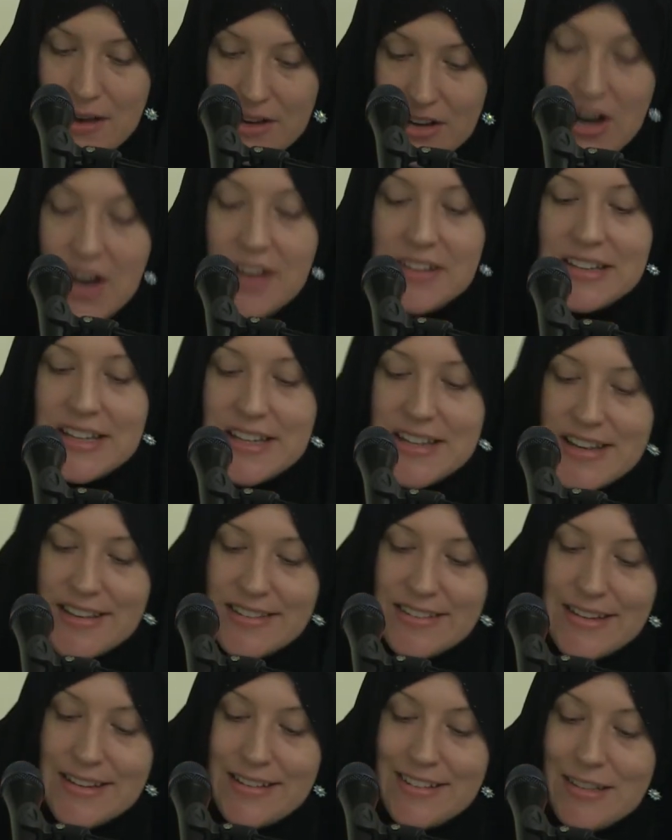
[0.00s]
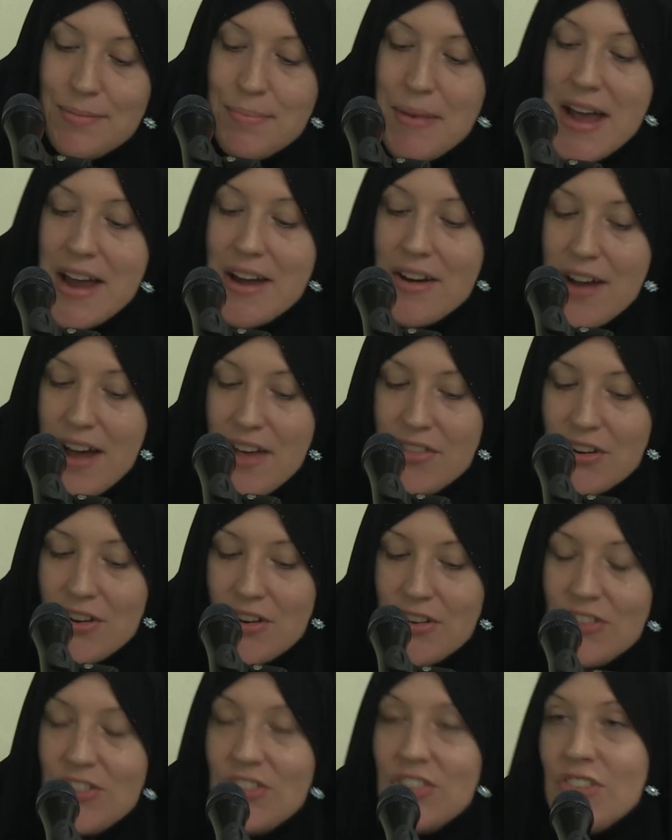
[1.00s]
godliness inspire
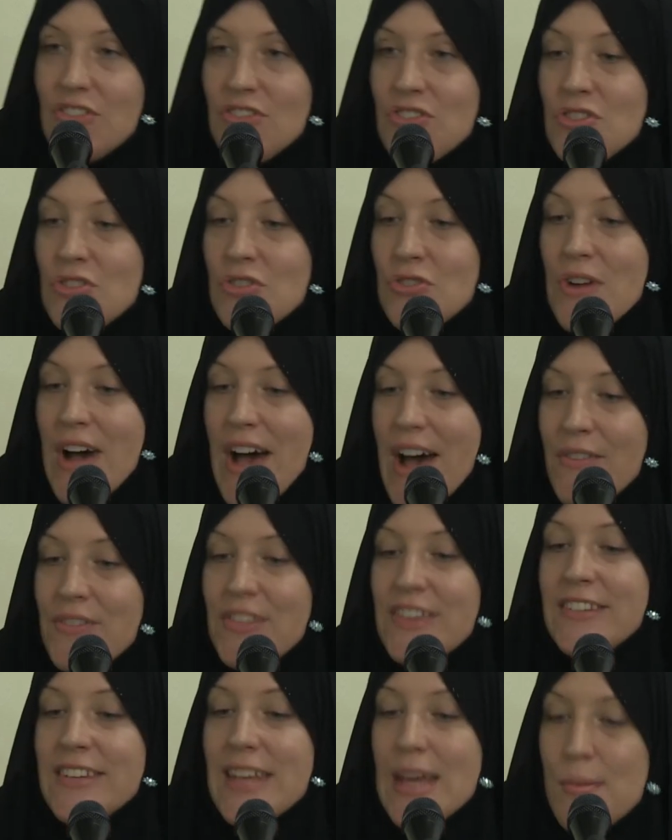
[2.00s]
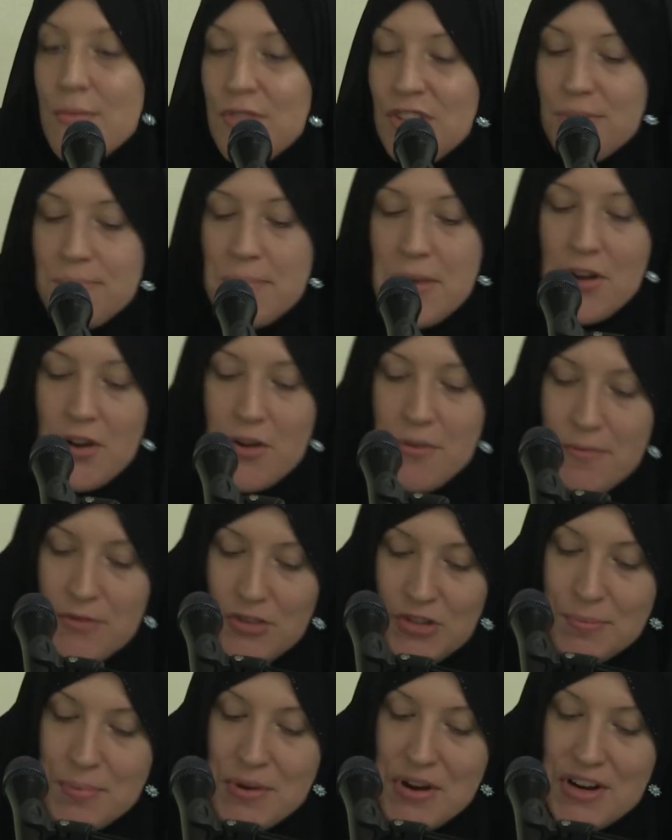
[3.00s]
others to have the same
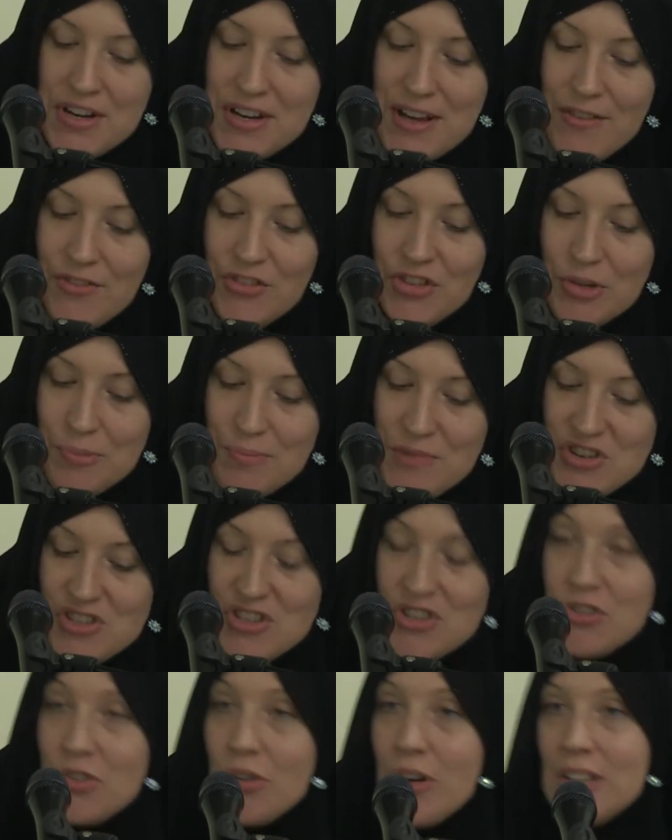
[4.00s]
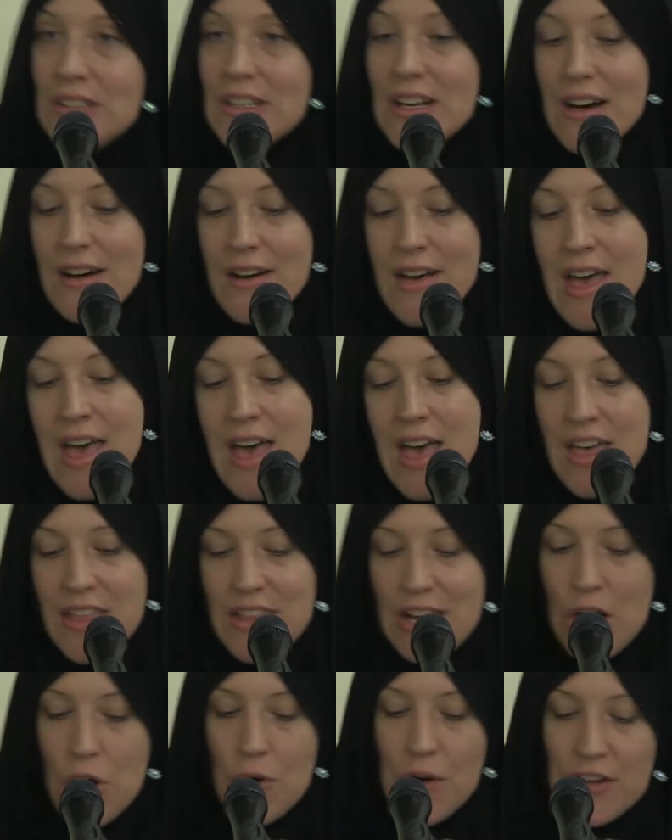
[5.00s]
spirit of submission to Allah.
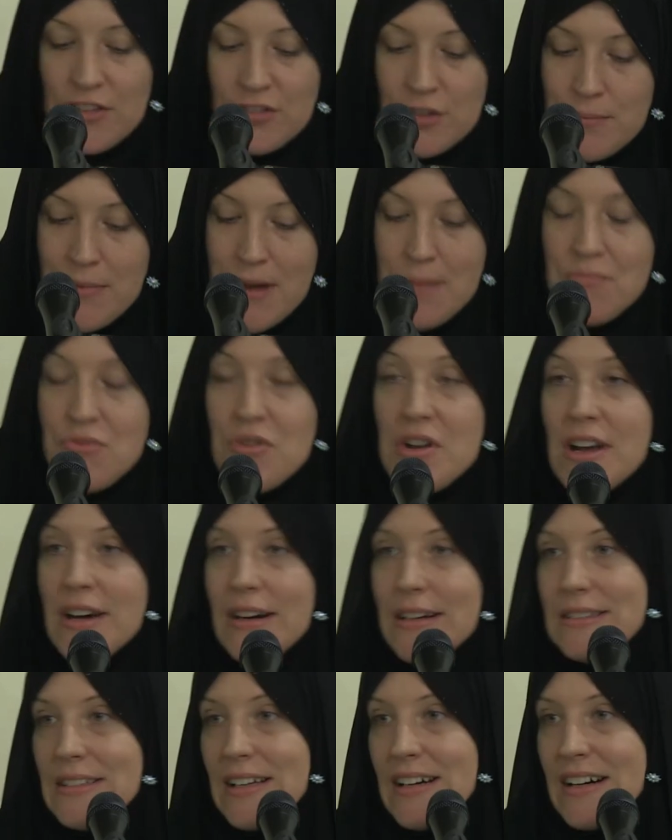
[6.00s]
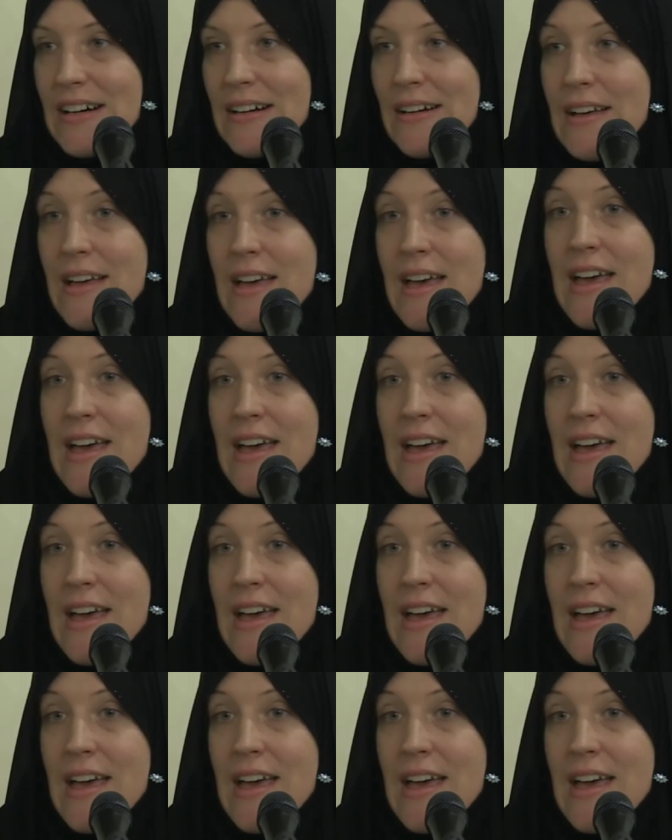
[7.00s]
They are always remembering Allah.